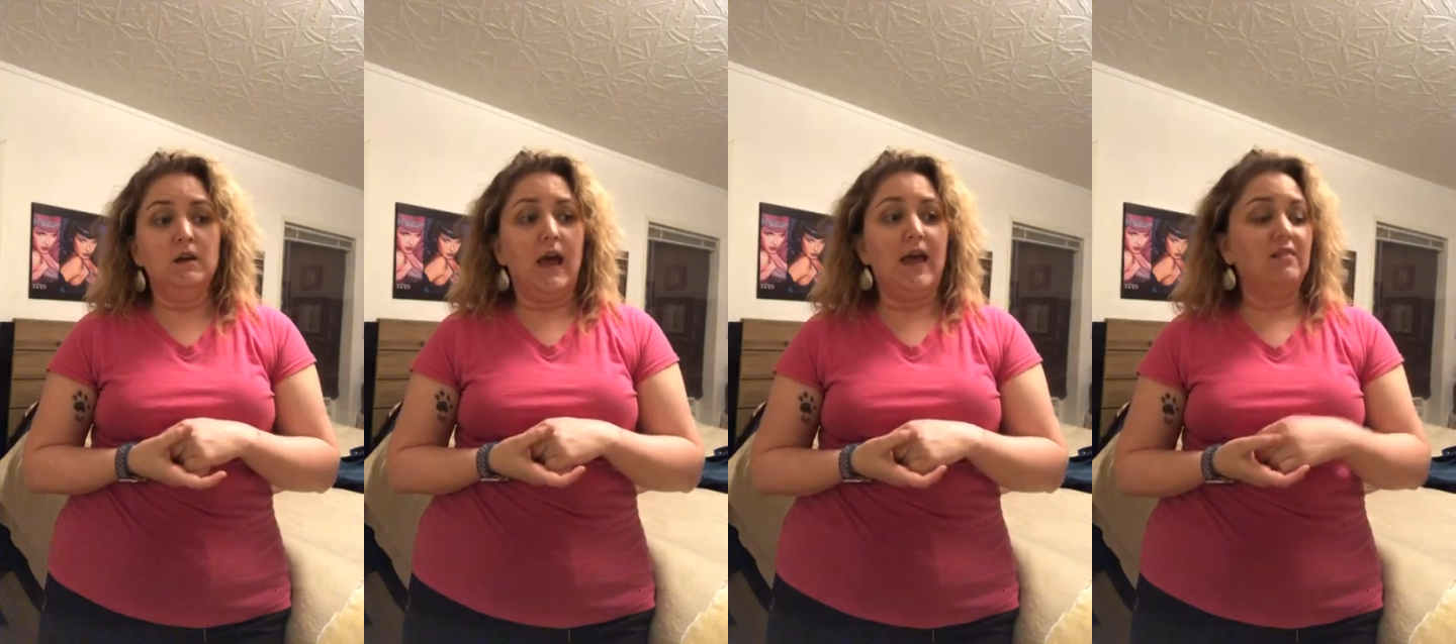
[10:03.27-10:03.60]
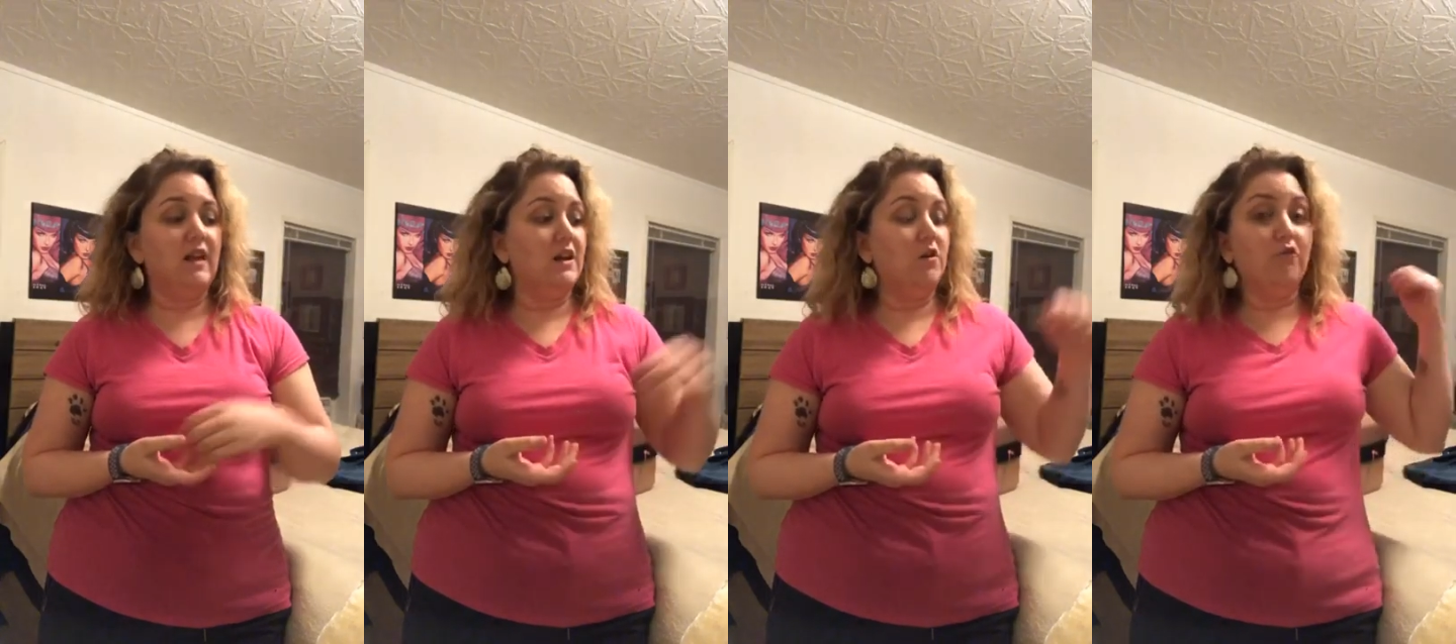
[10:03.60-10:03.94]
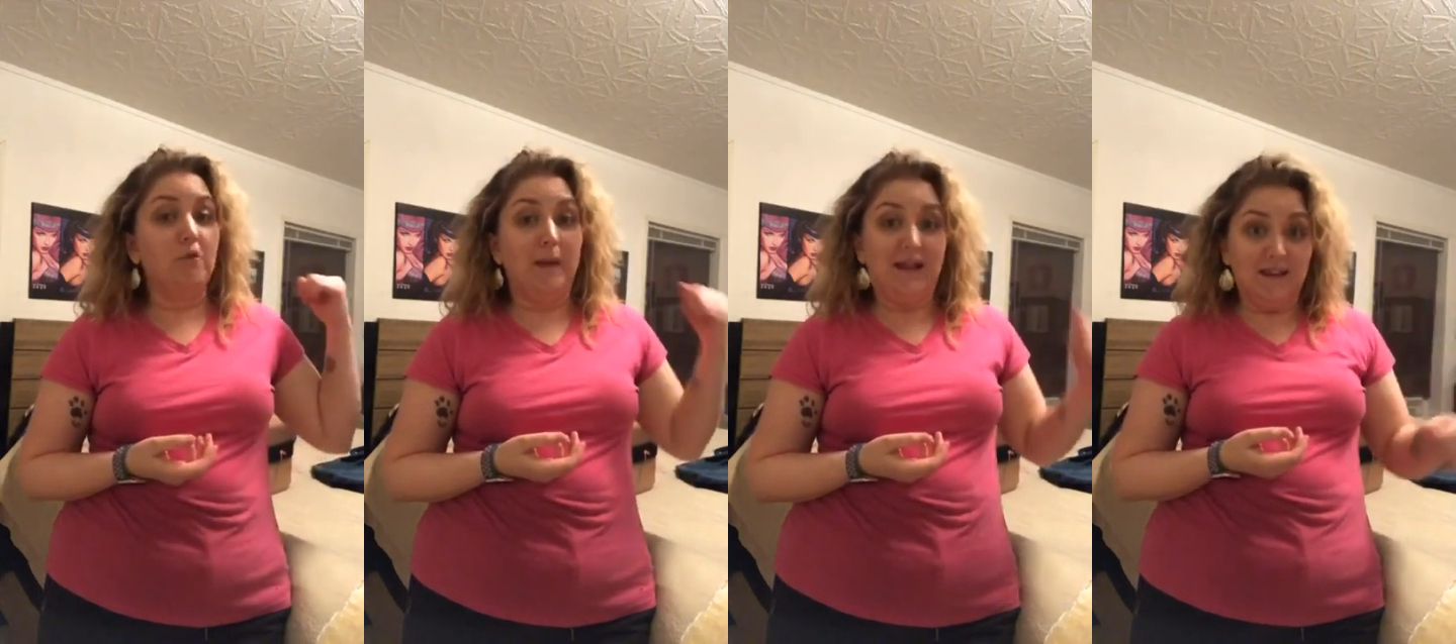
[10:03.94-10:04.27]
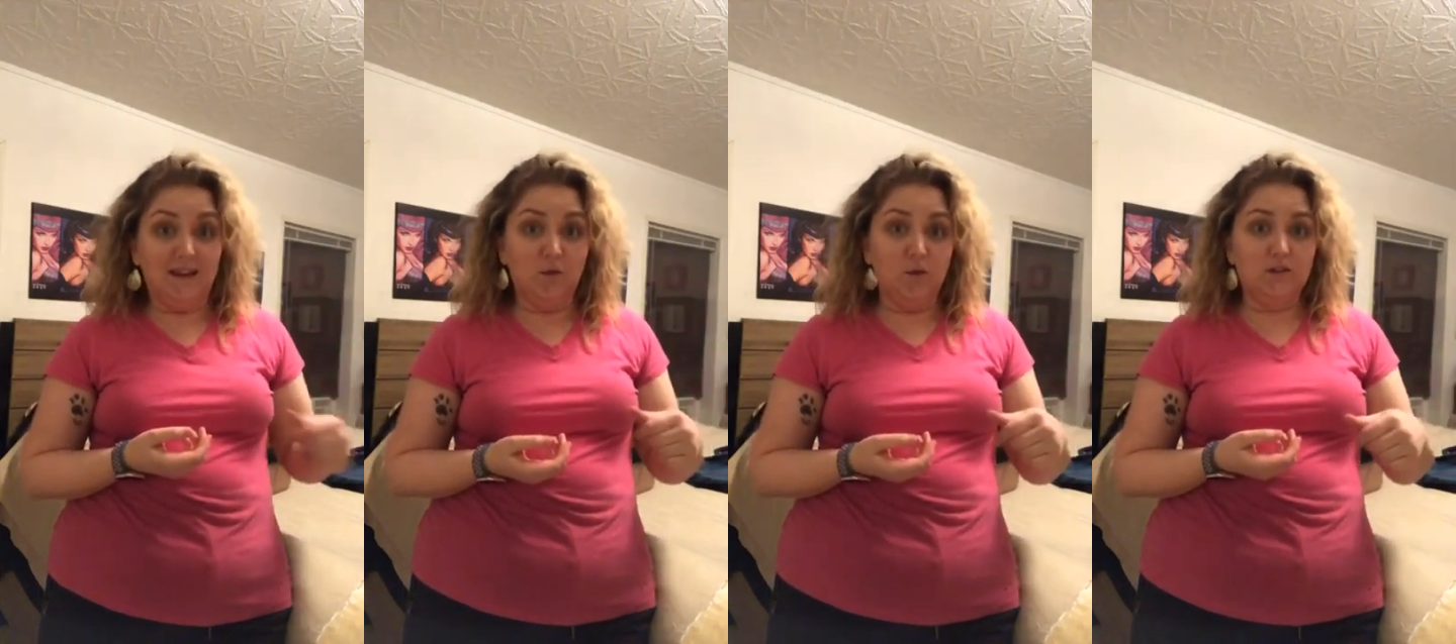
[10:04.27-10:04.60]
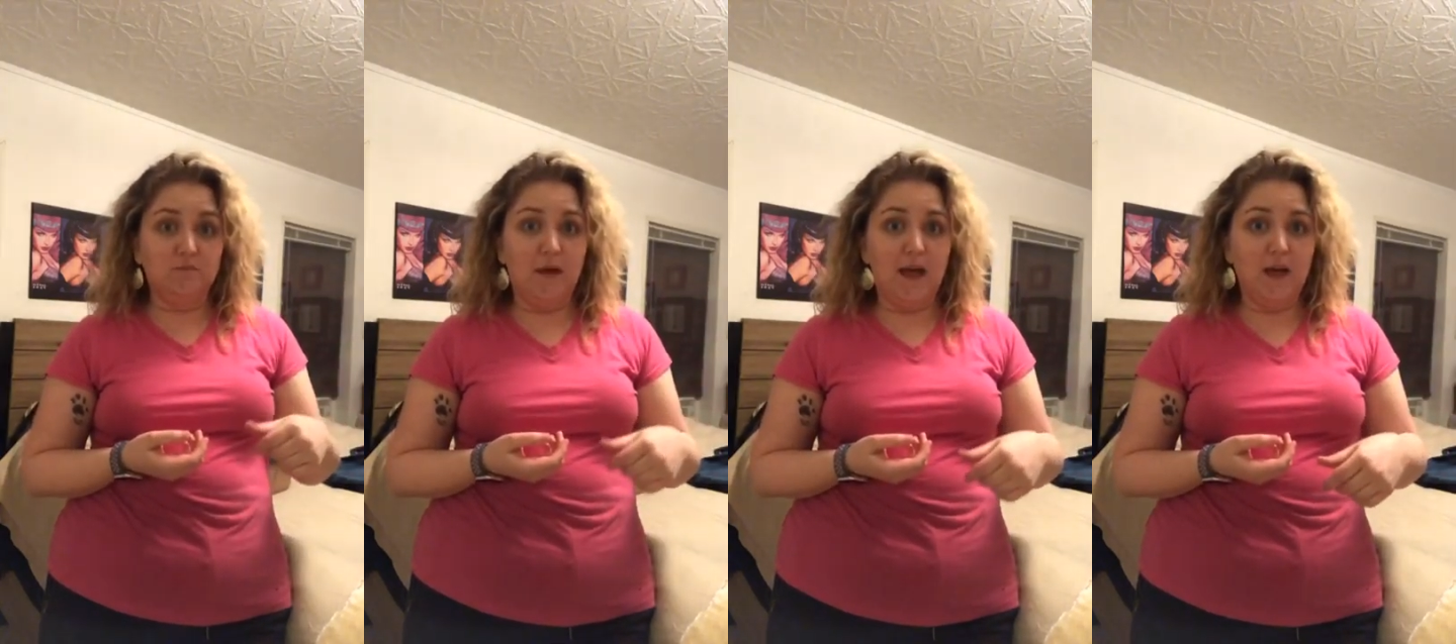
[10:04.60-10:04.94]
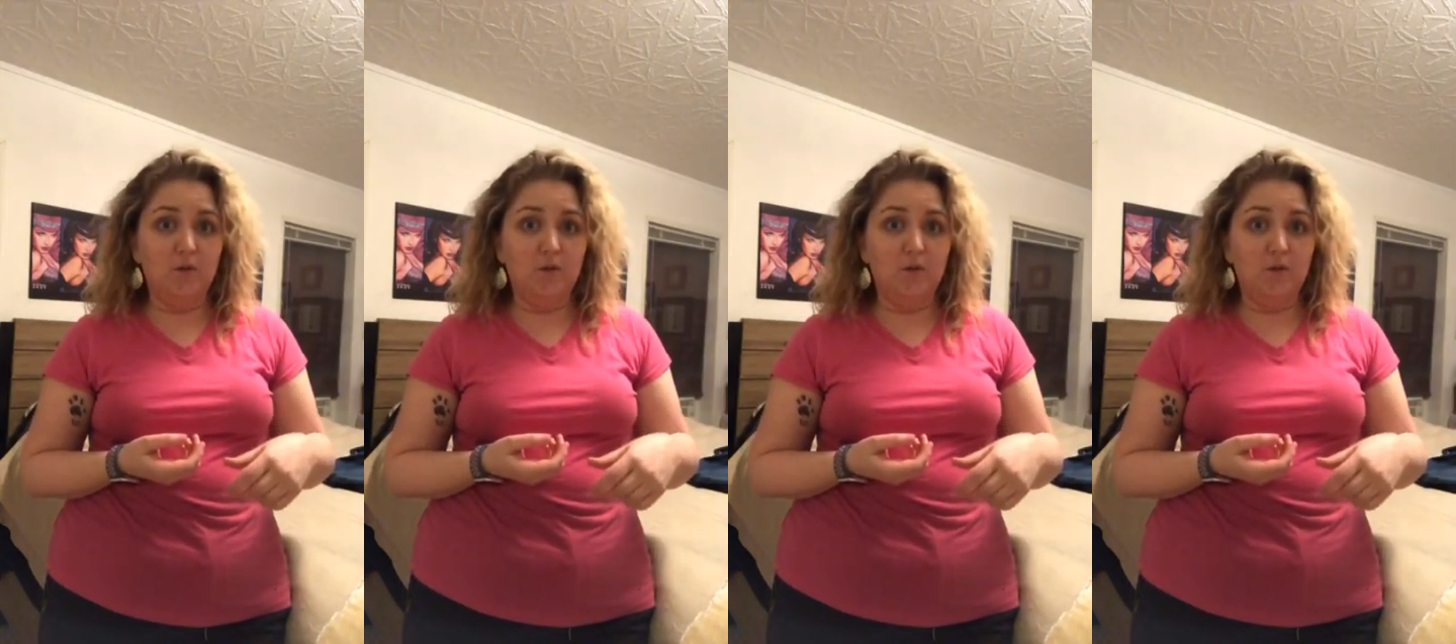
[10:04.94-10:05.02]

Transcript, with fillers: And then for my liquids bag,